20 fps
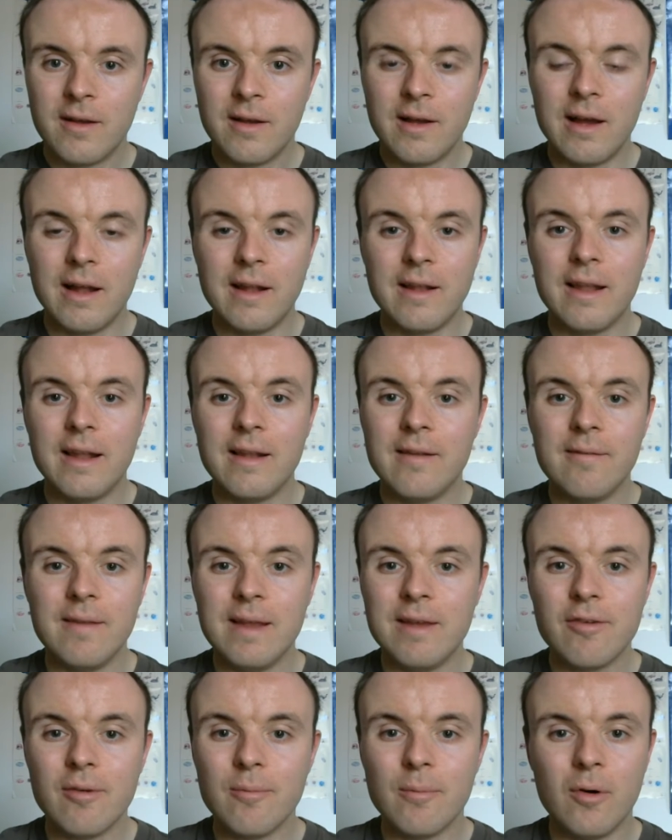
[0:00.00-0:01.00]
And then
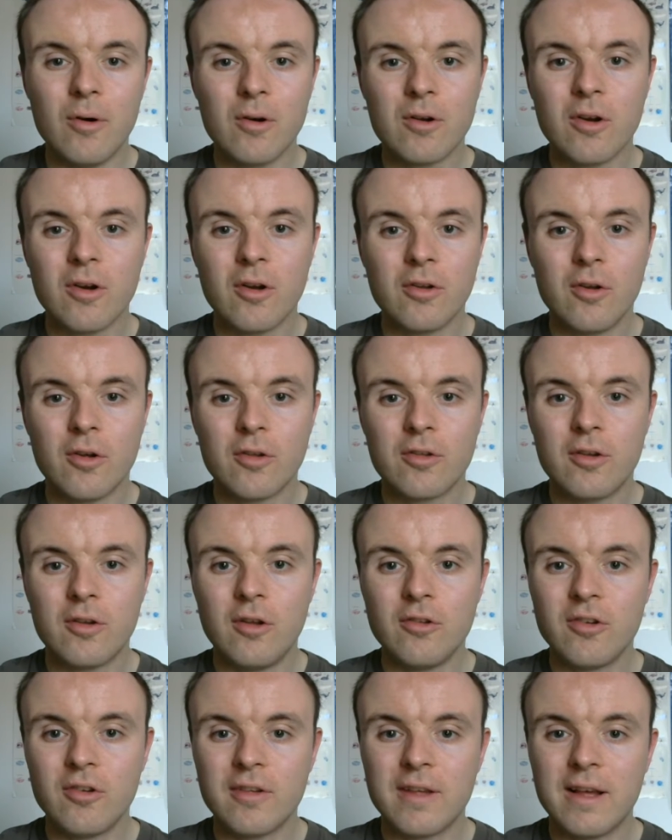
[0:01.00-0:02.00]
even more Gondor
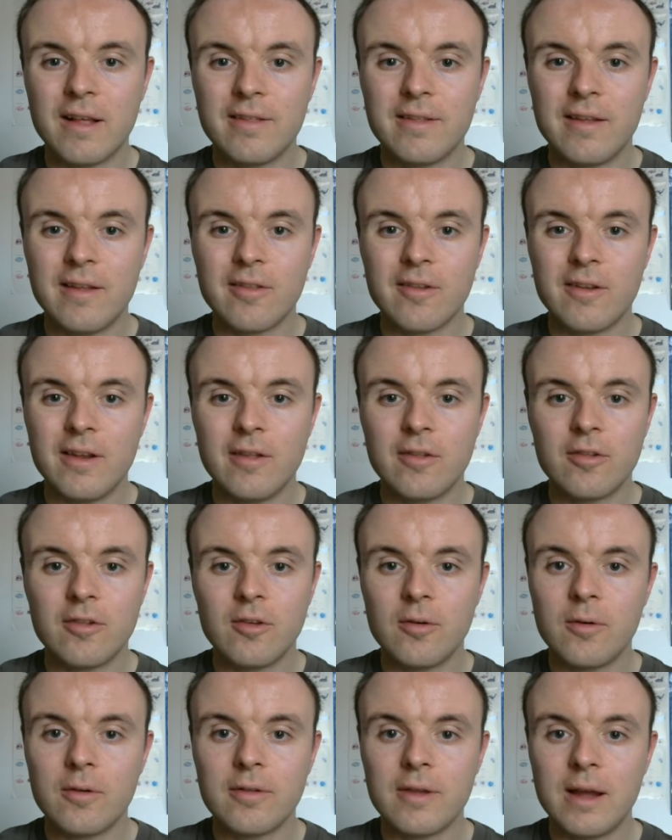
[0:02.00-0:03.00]
soldiers get sent on this
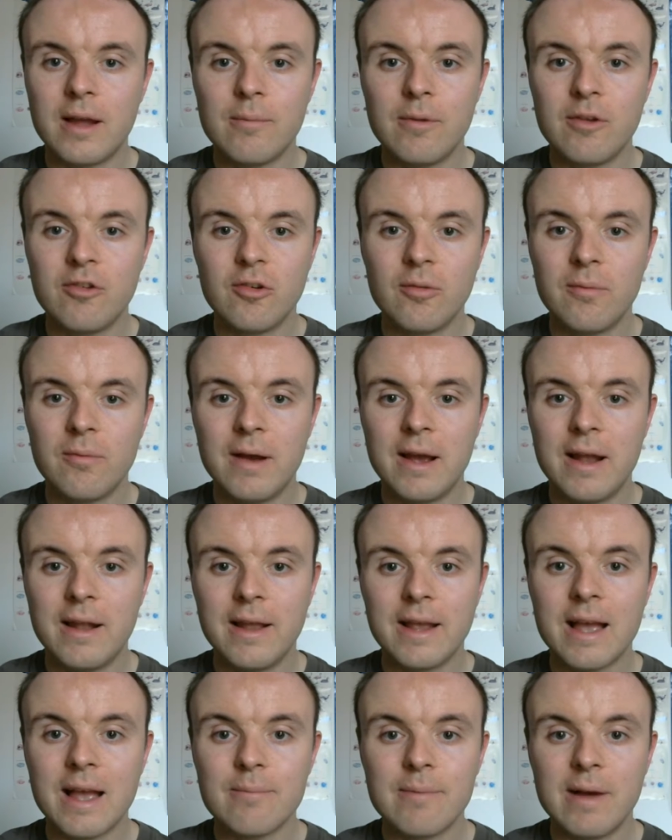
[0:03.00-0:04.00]
suicide mission where
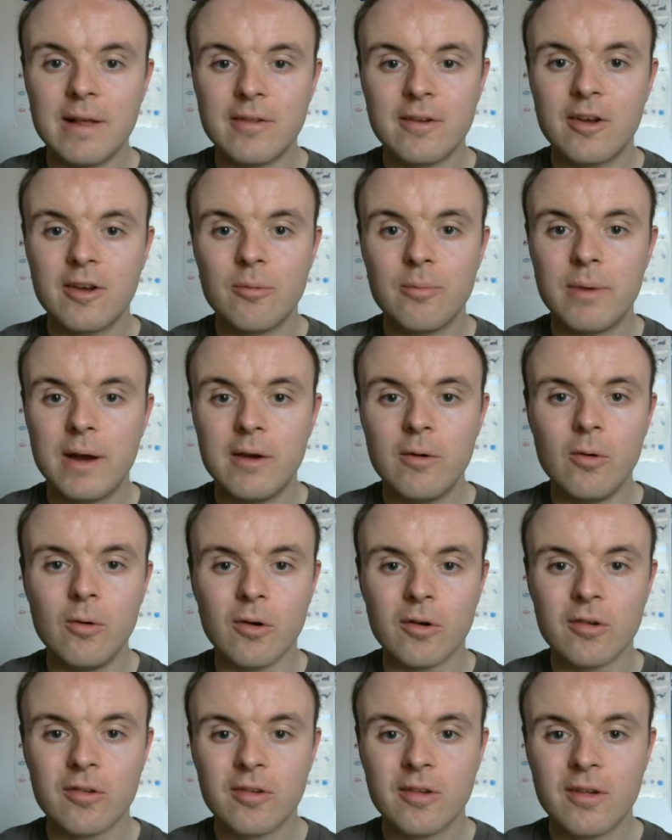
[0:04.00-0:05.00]
they get massacred by
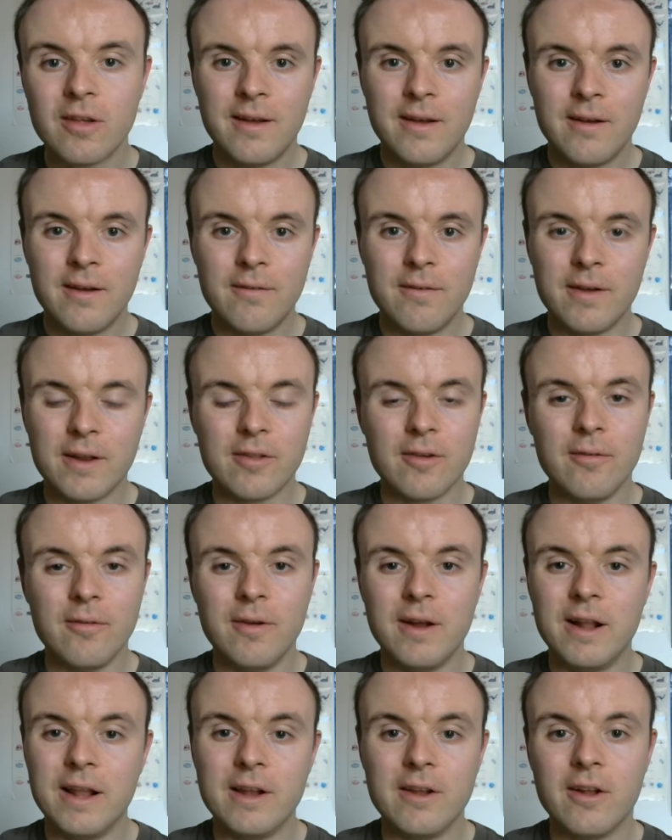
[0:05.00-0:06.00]
orcs. Things are
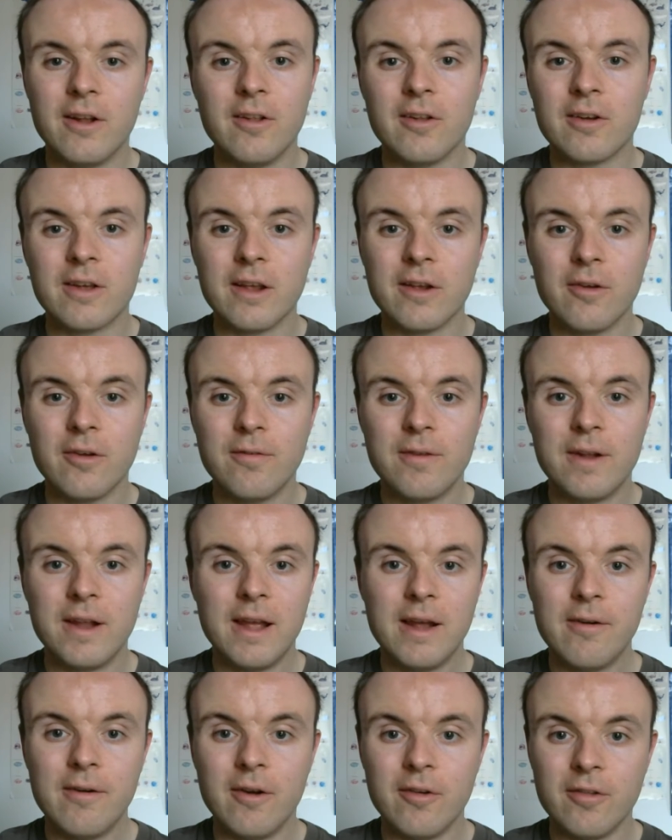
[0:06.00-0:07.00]
really not looking good for the
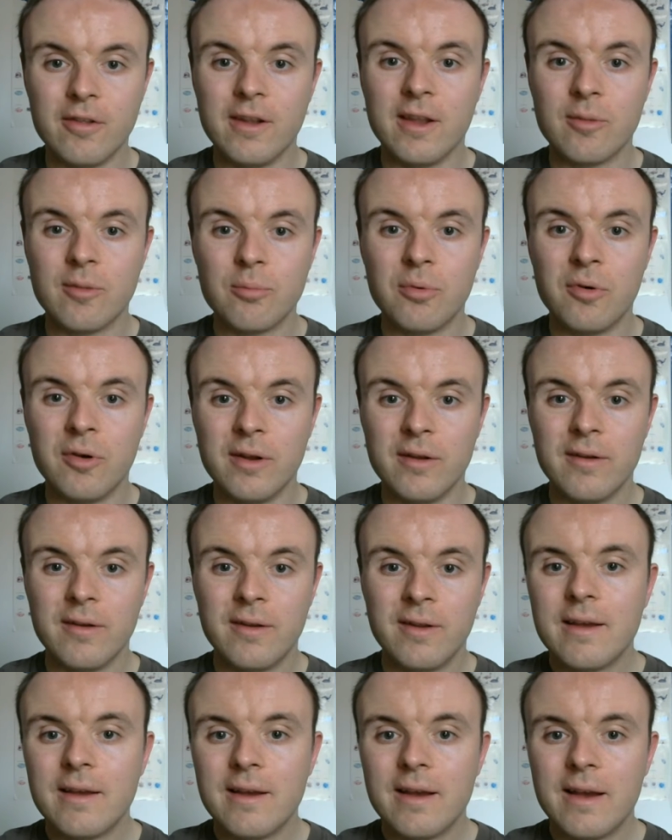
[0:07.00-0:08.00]
heroes at this point.
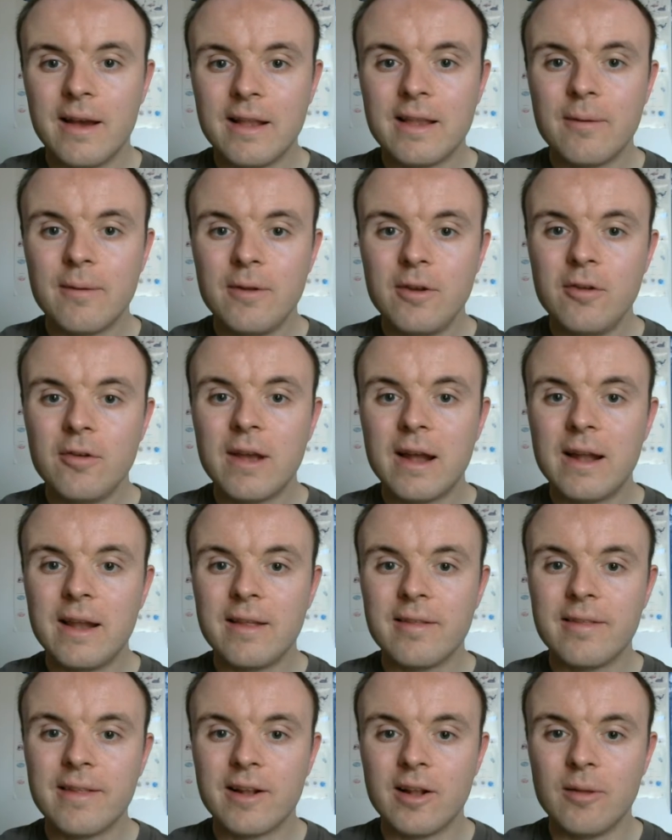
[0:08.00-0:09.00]
And yet we do get
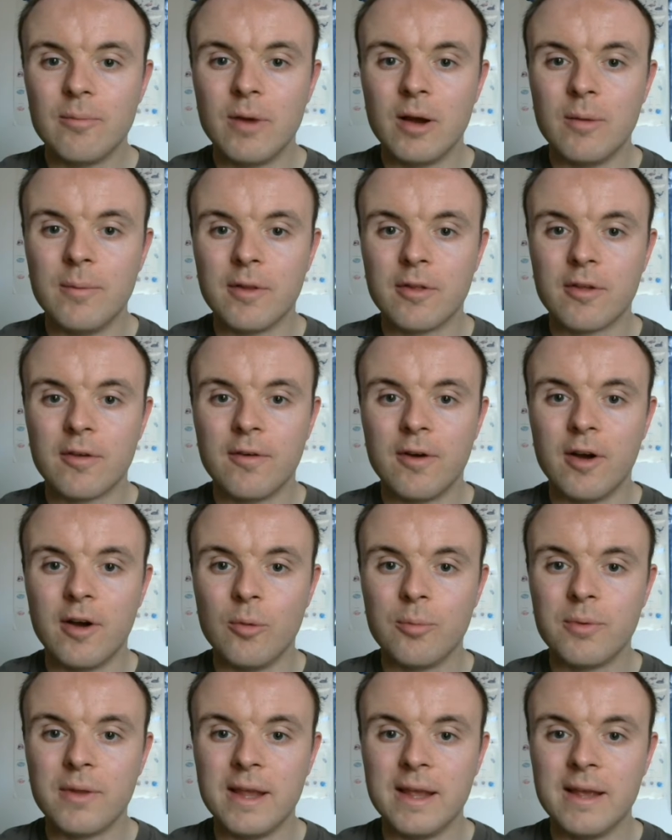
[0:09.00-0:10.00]
these little moments of
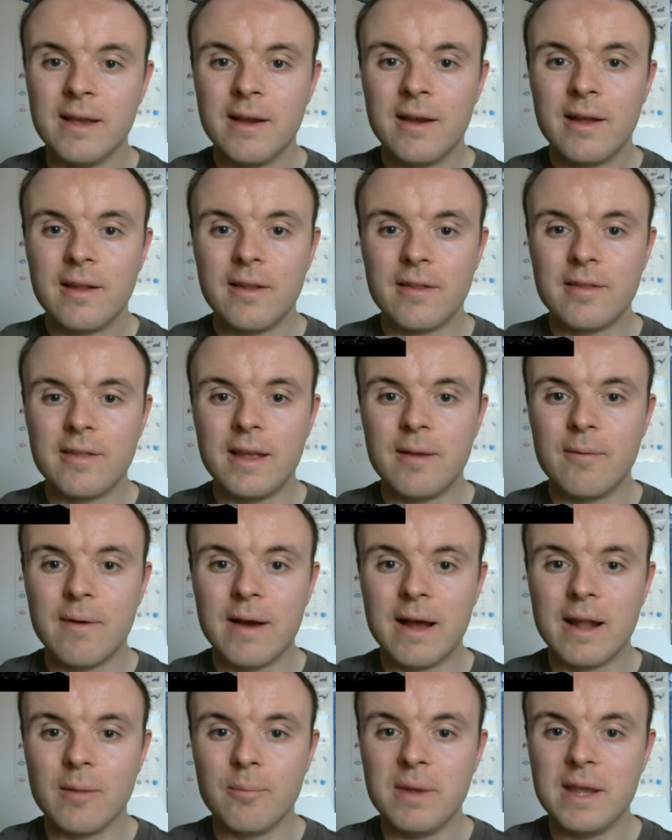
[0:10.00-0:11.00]
hope. The scene
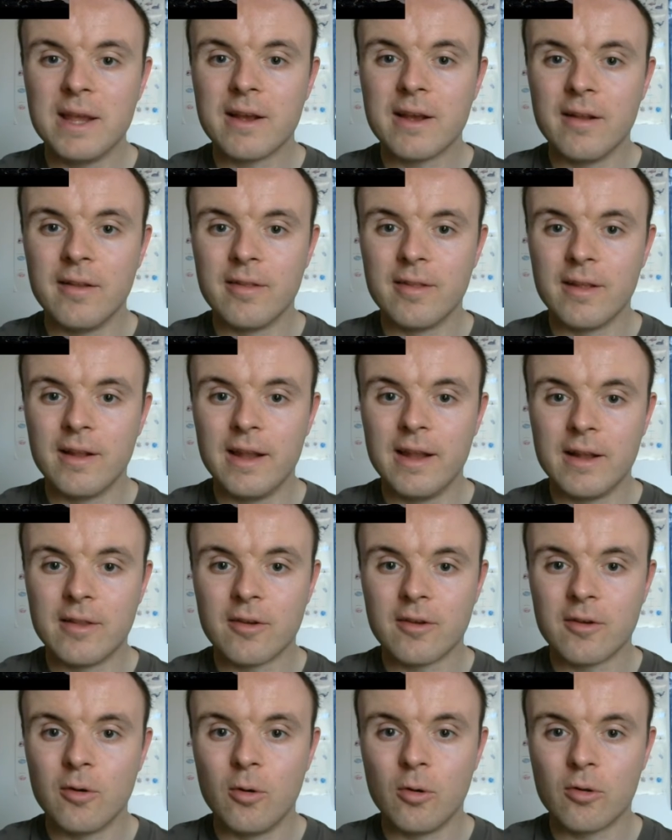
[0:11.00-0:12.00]
where the beacons are lit
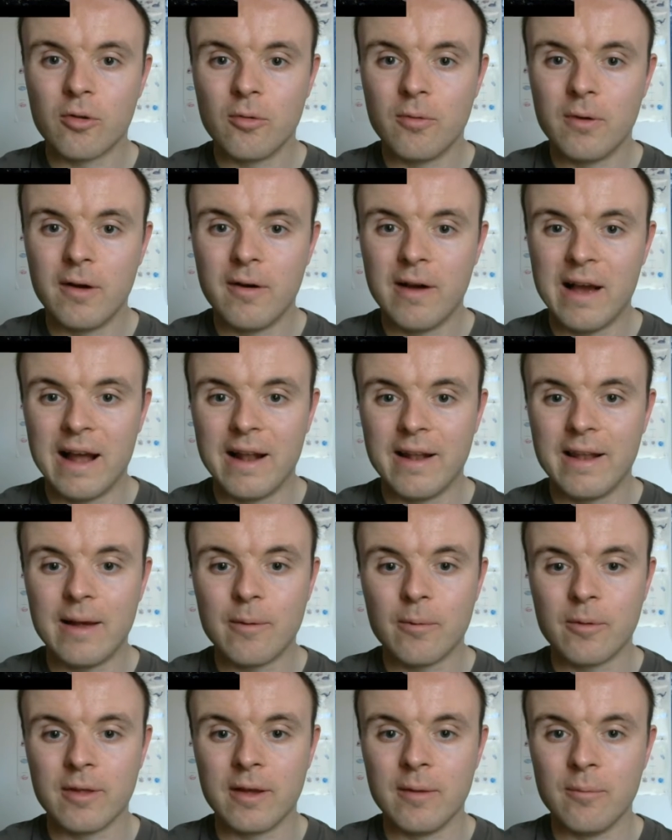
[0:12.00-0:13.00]
to call to Rohan, that
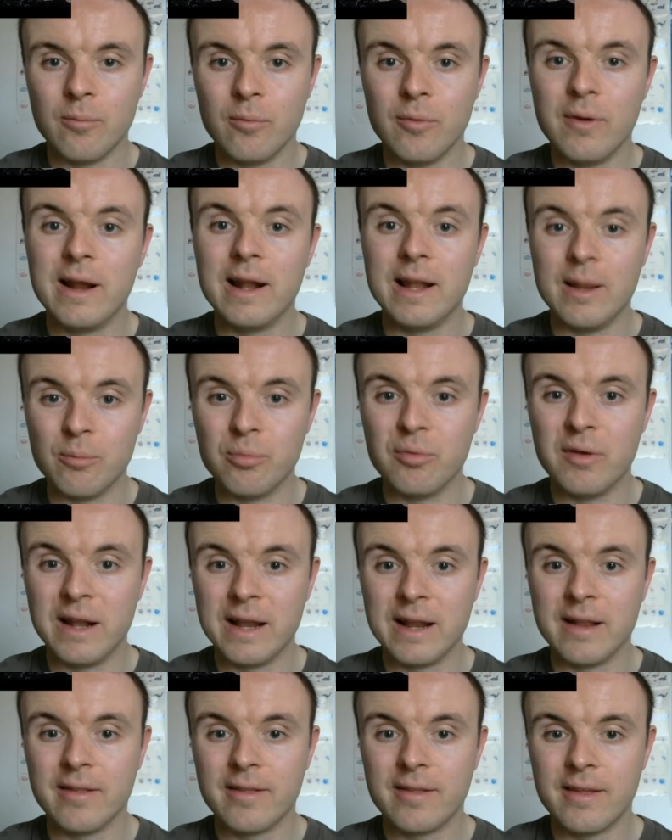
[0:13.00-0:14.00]
was a really
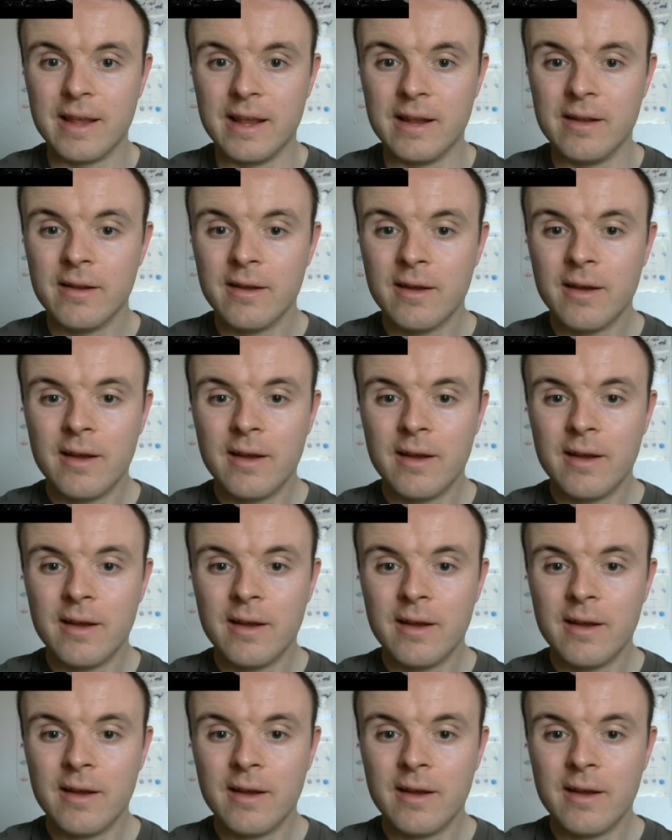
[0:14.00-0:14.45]
brilliant scene.